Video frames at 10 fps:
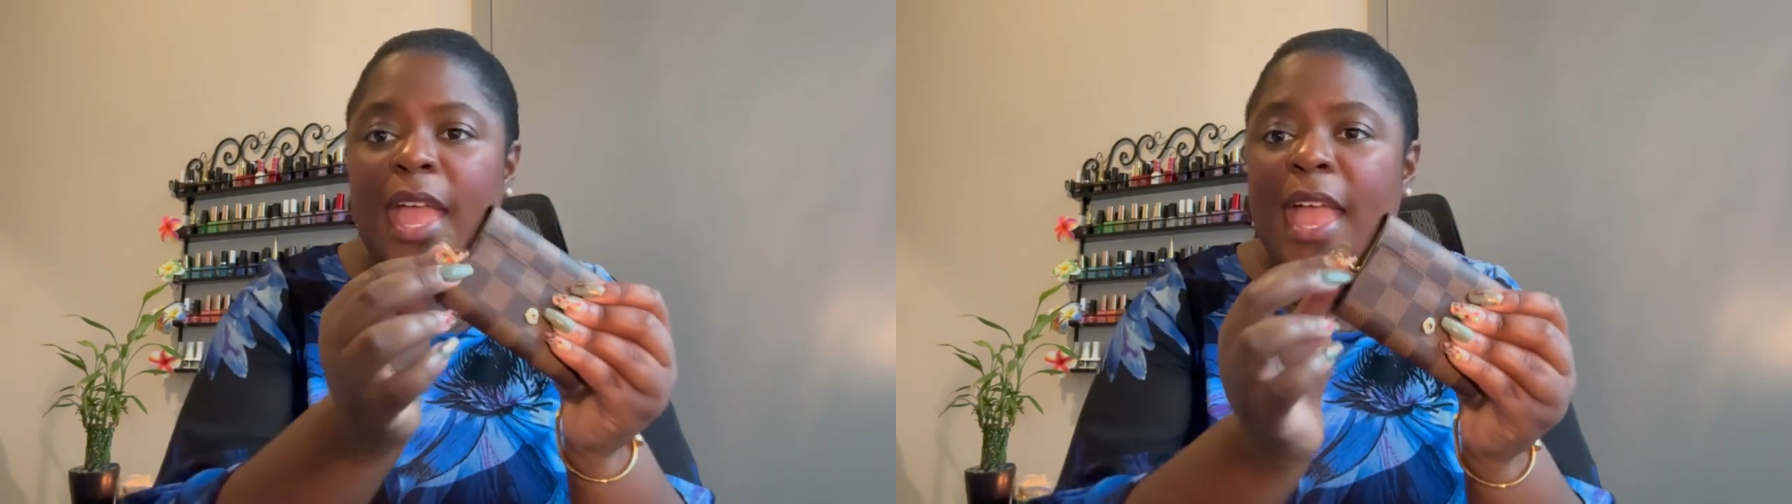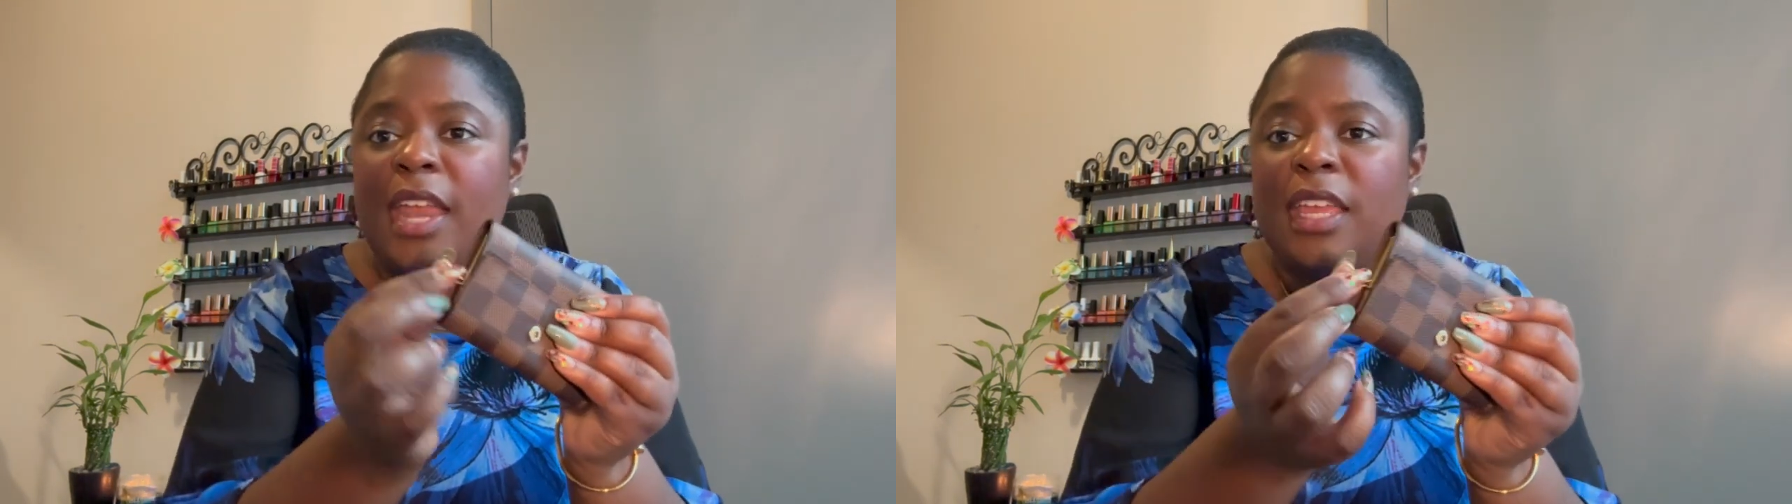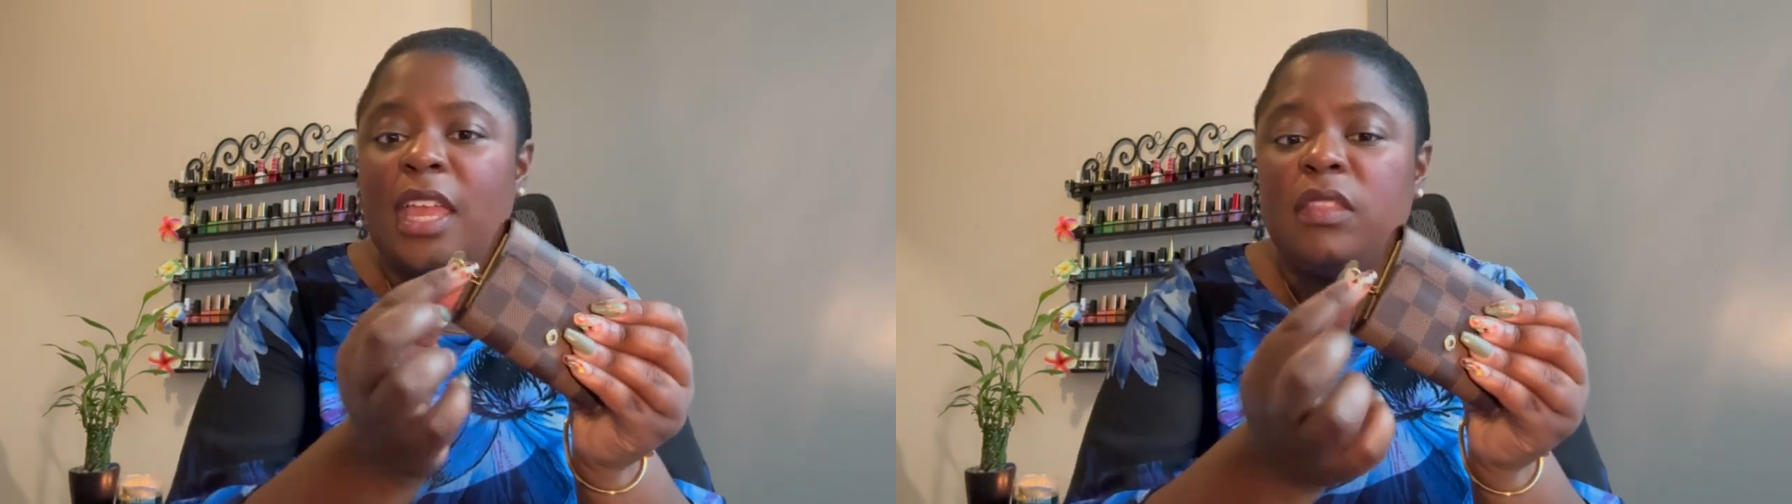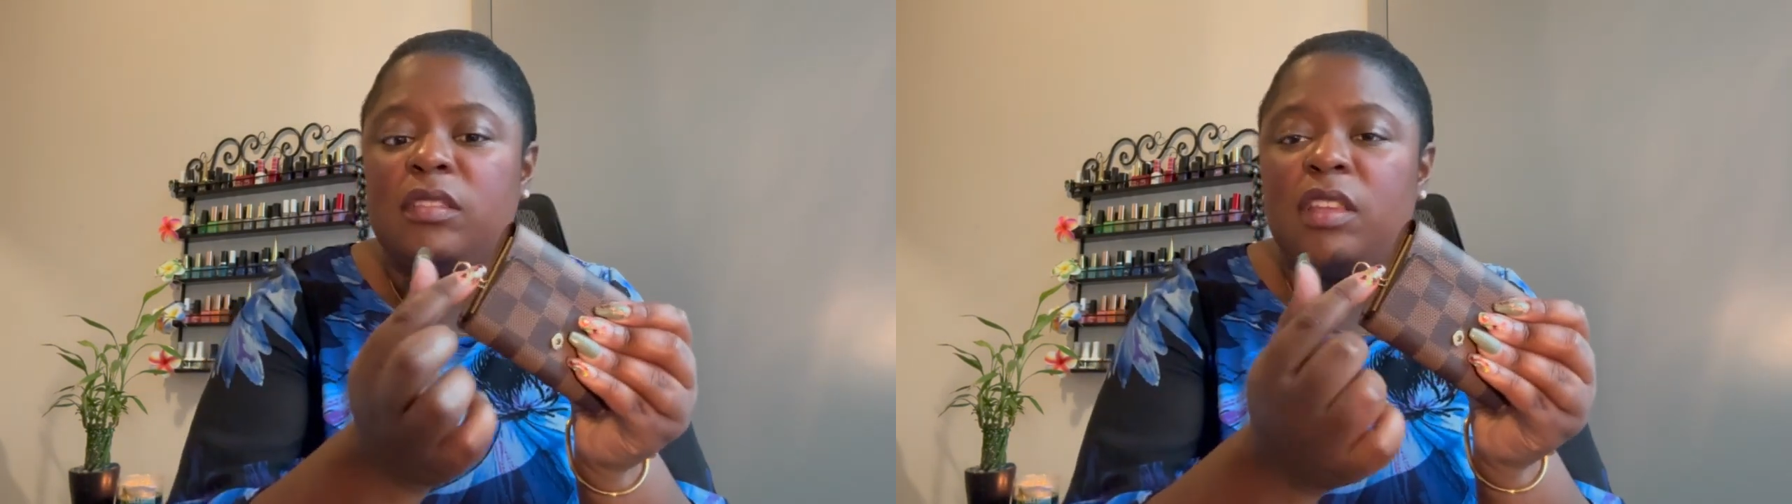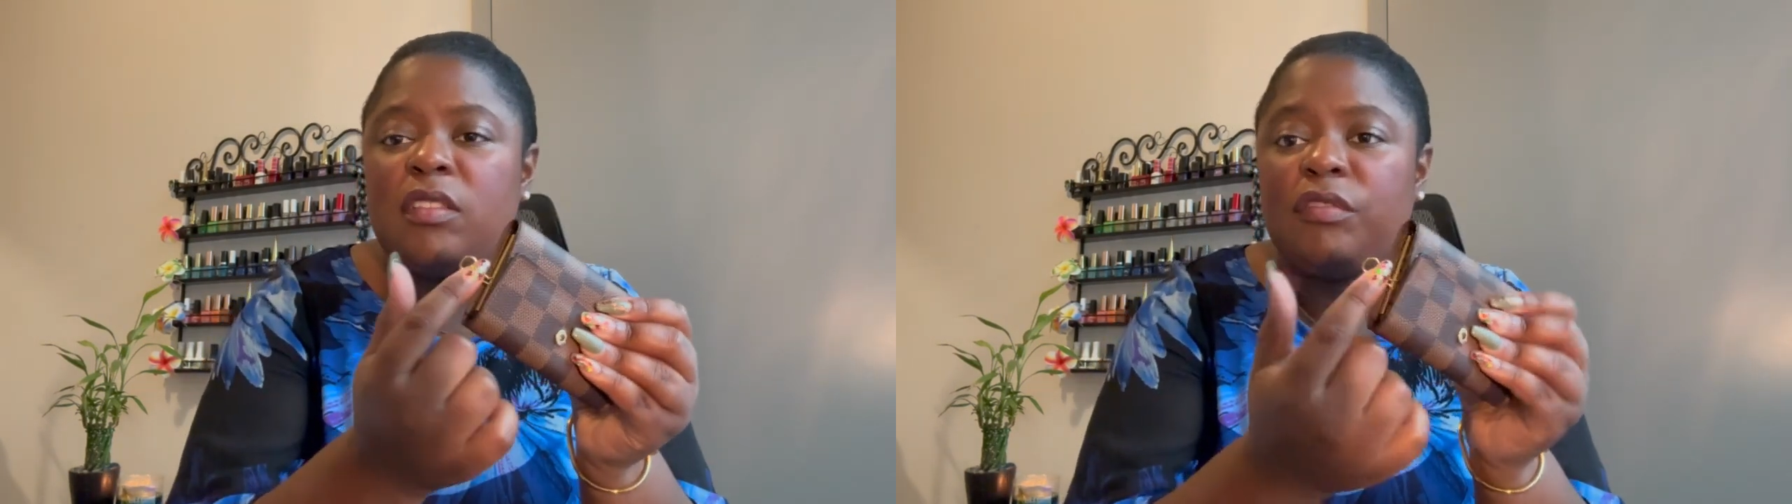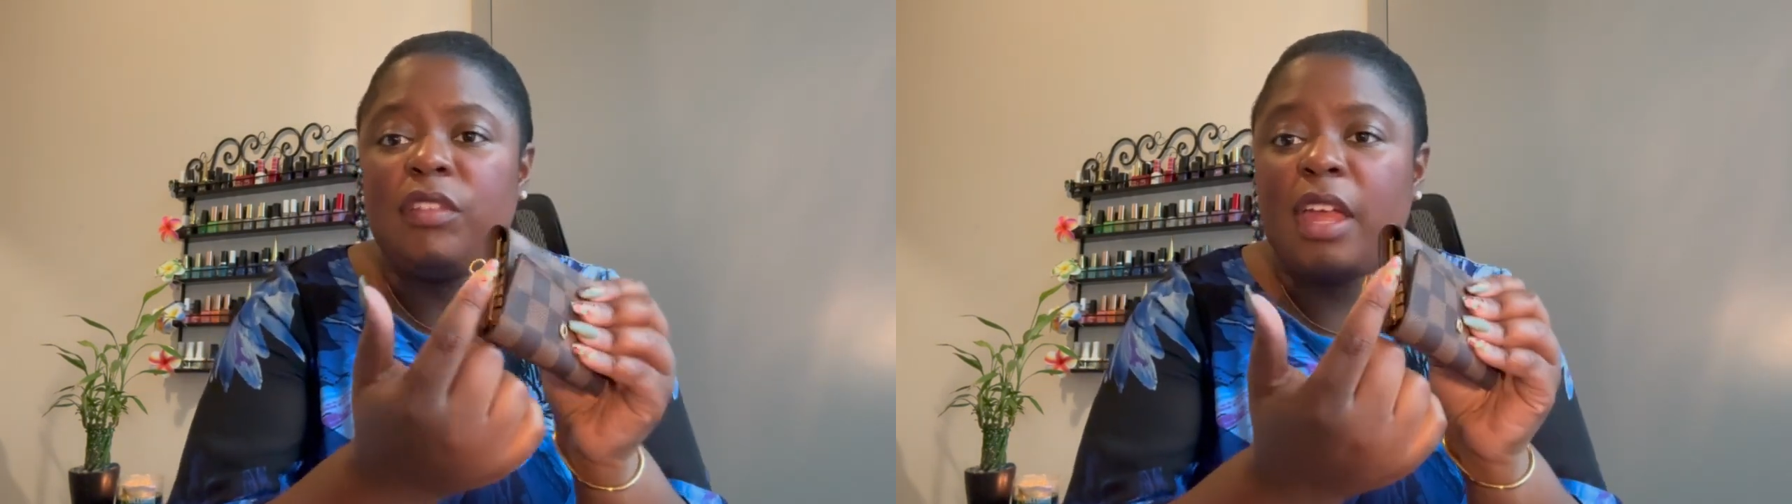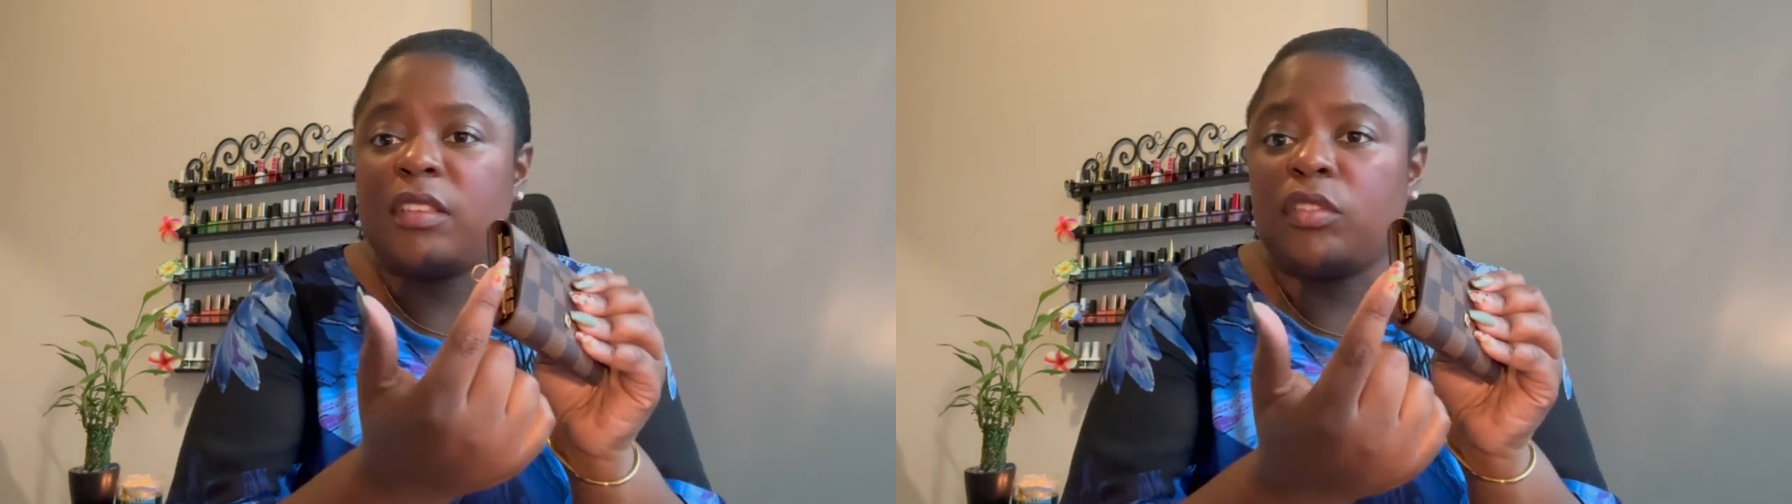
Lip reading: And again, this doesn't flex.